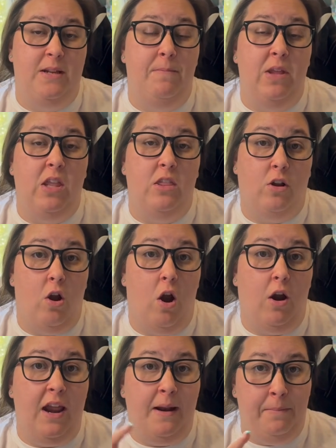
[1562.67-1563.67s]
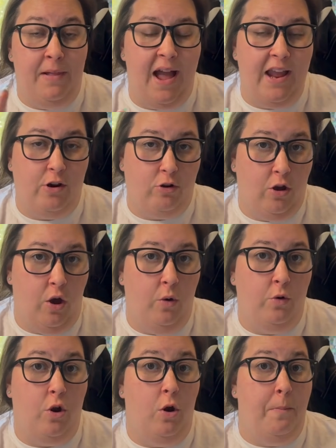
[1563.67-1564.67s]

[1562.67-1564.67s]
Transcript: something in the cart and apply your code